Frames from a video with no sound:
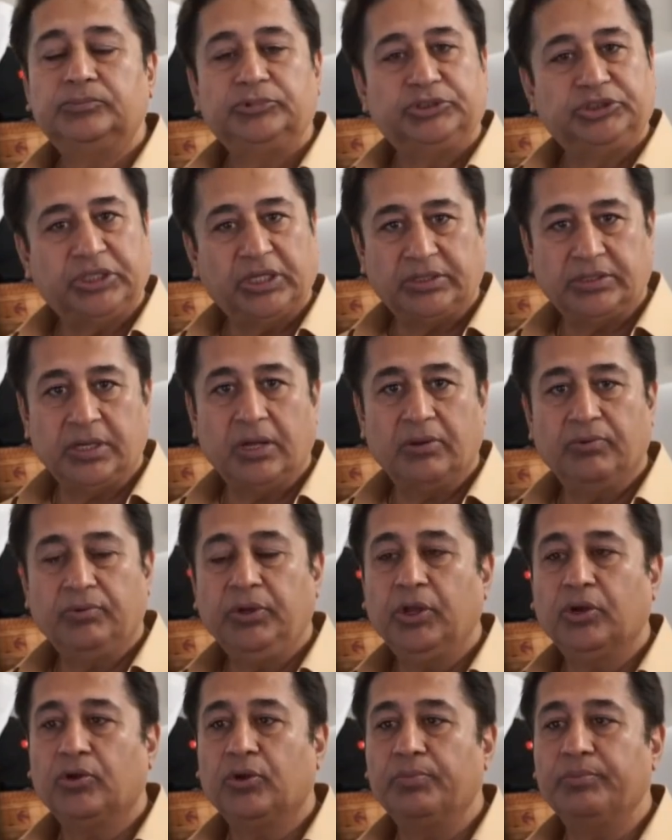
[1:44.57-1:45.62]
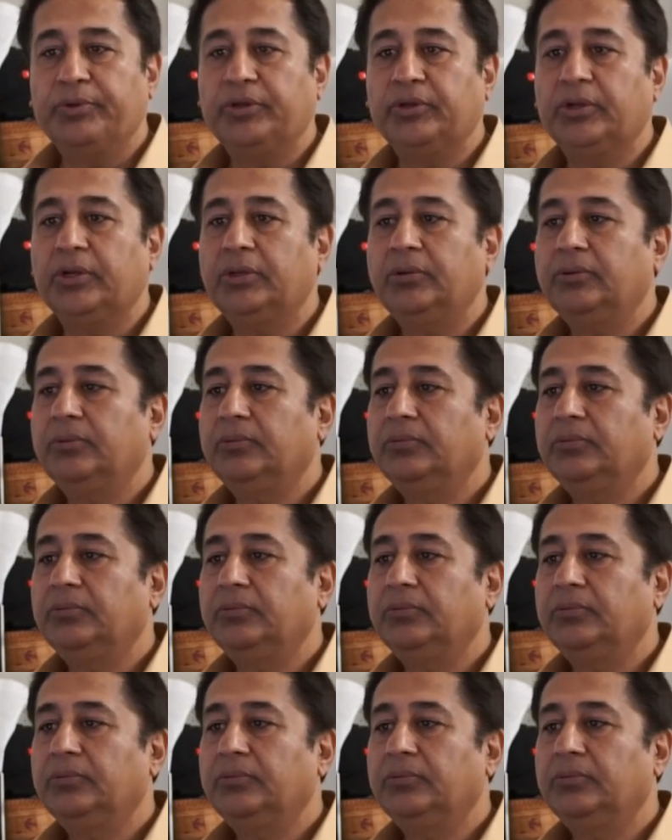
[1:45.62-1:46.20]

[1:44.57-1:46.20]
shut down your computer